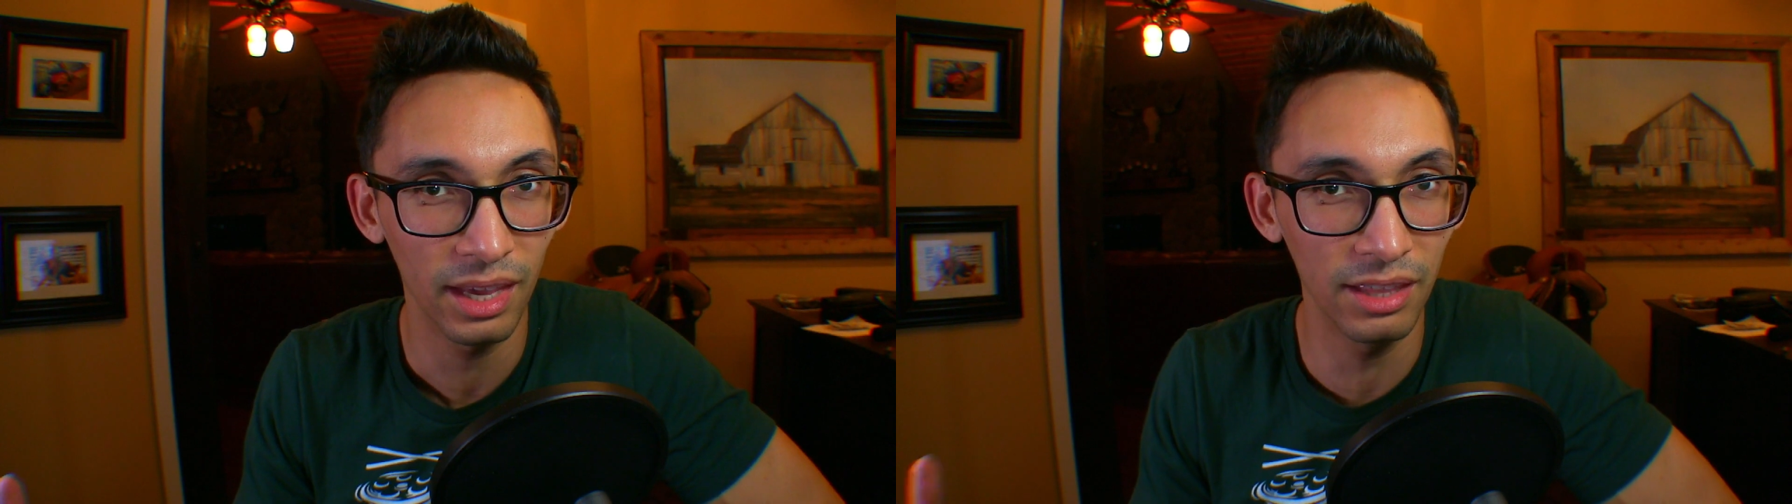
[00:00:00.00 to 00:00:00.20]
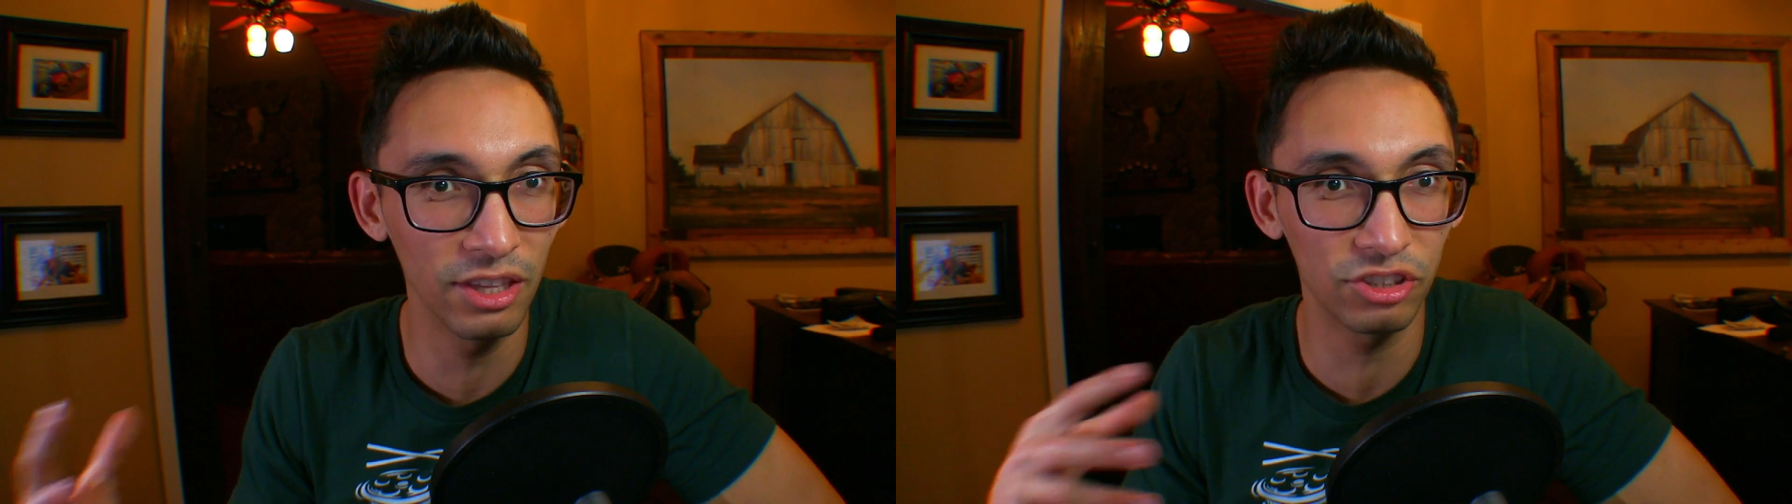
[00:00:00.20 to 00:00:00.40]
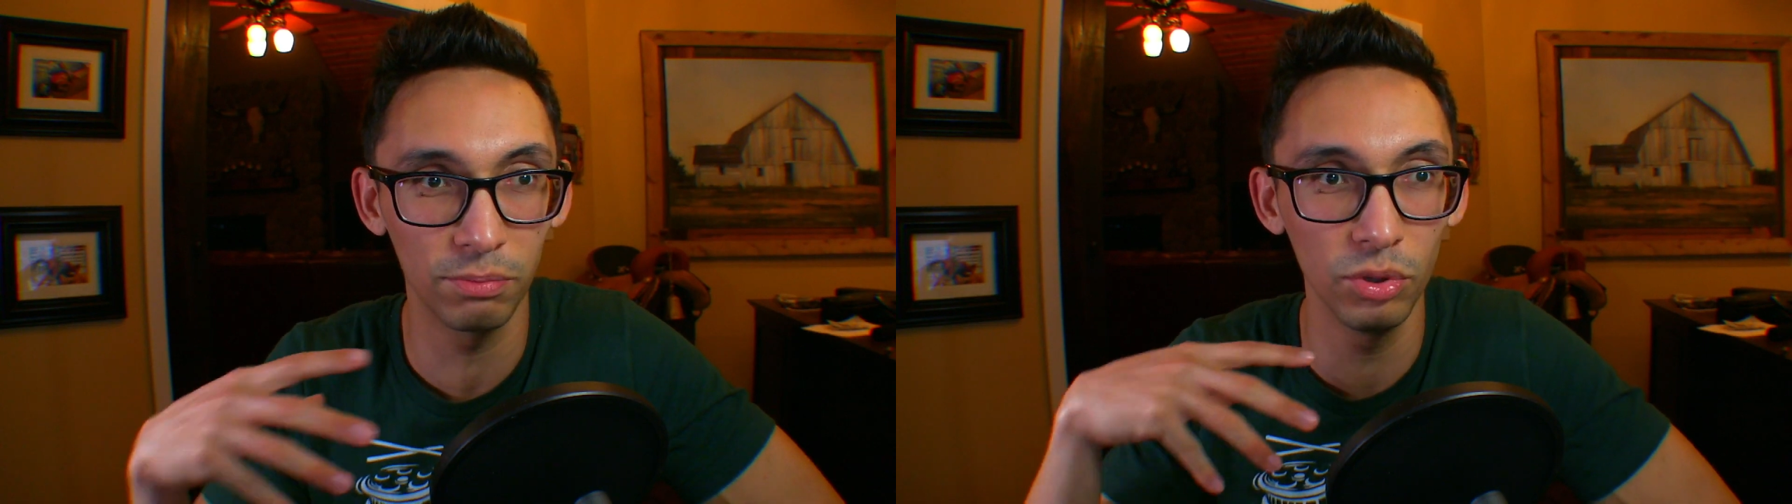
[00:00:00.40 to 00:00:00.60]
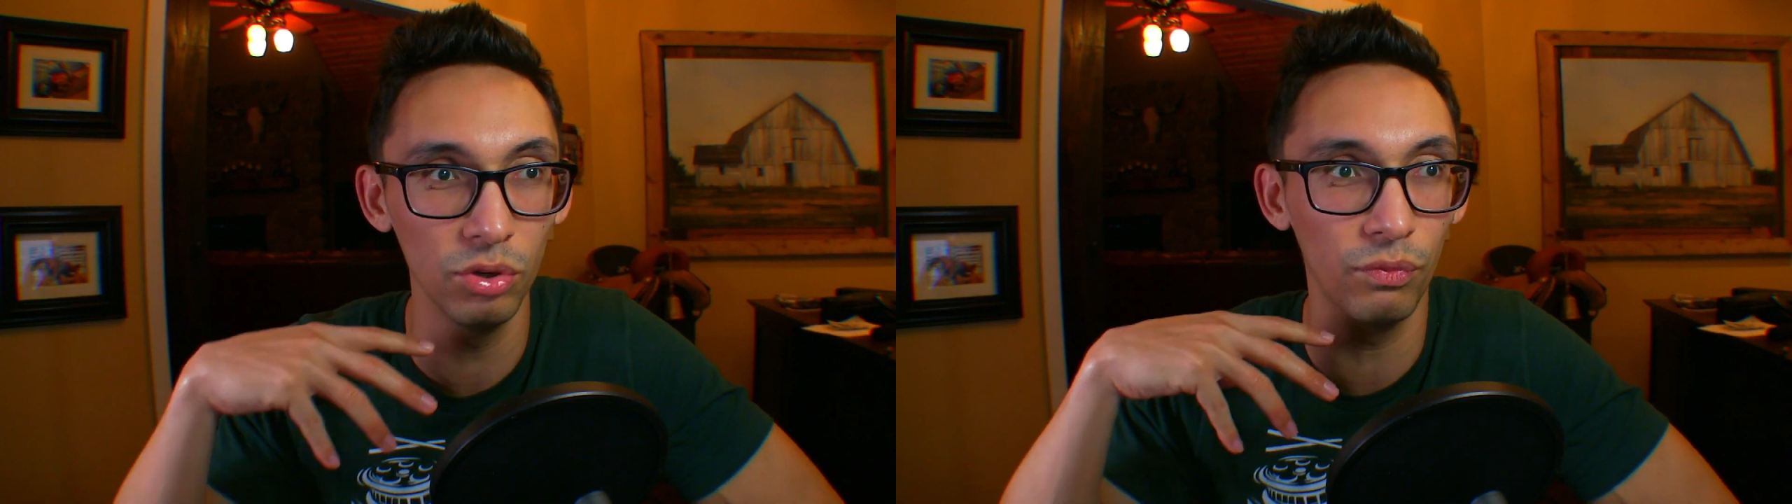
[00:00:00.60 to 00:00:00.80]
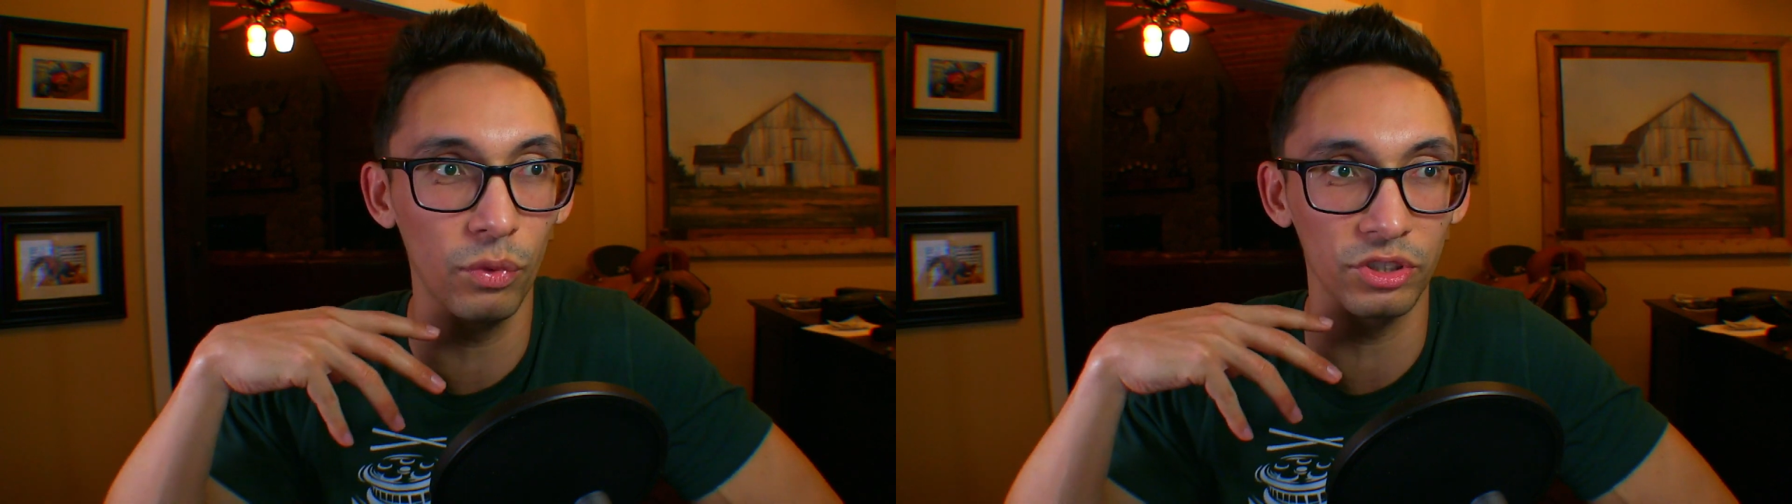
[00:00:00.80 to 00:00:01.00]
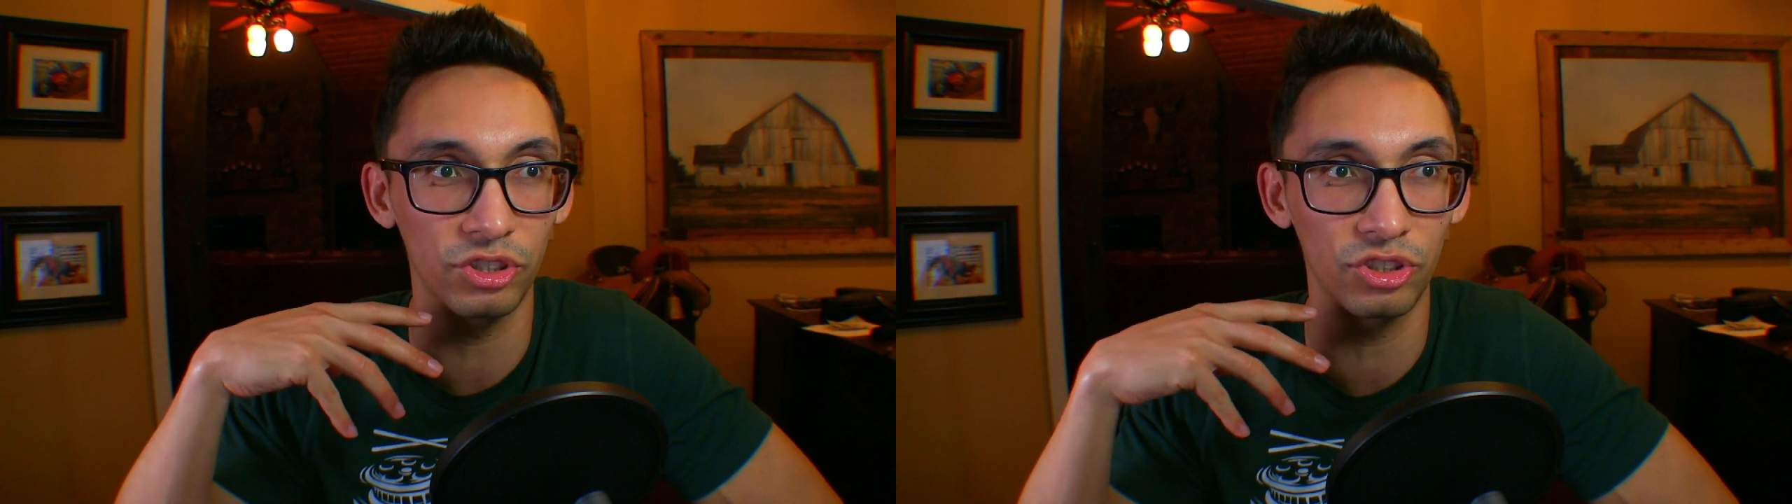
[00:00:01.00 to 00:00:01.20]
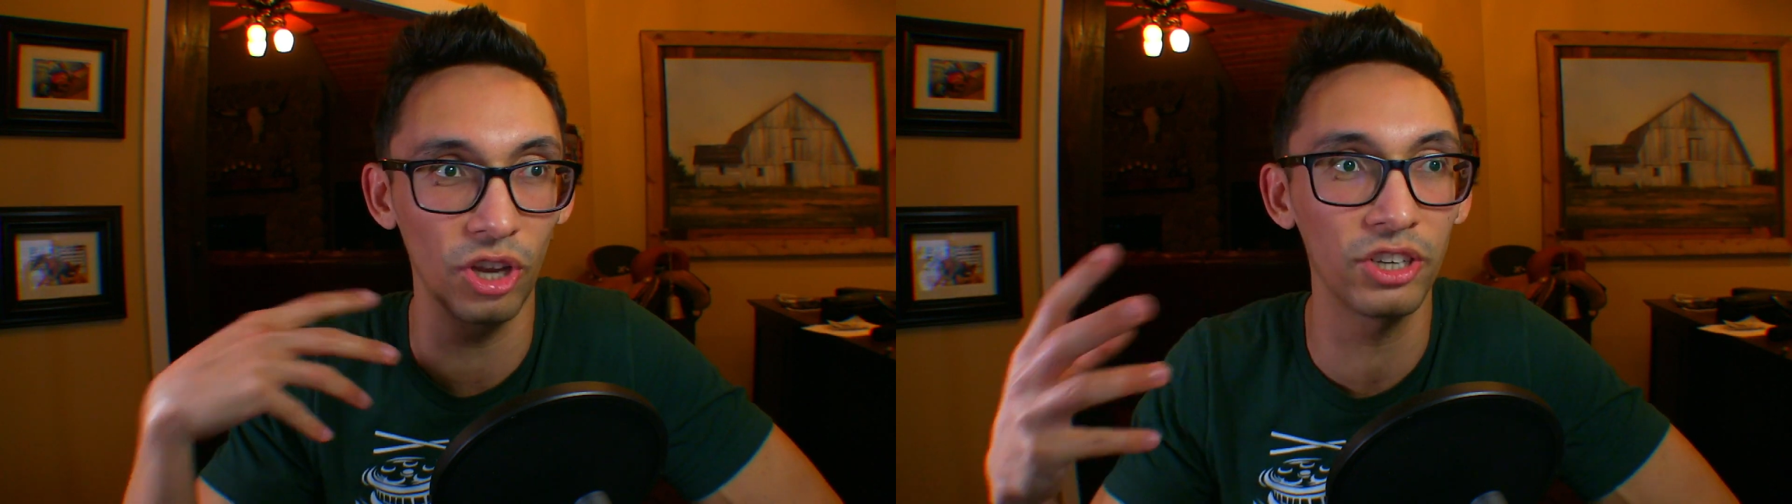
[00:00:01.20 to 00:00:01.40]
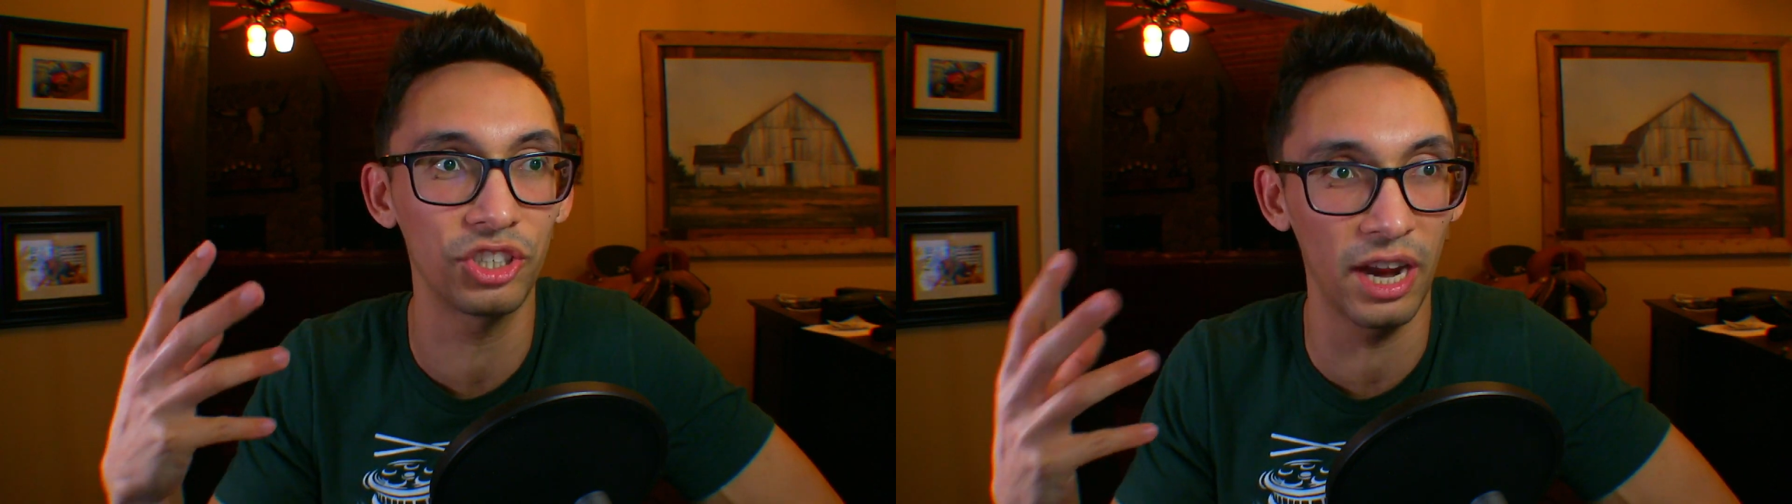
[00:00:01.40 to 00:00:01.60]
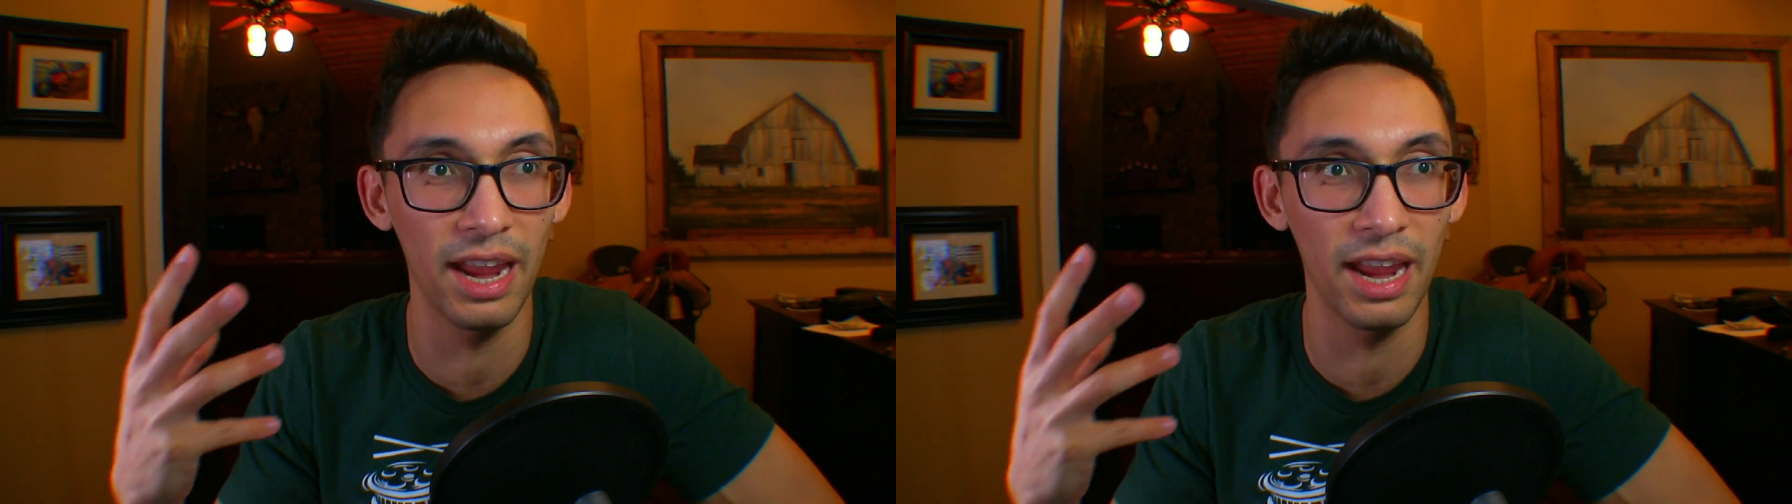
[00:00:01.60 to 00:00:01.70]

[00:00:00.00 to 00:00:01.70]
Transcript: and this move was such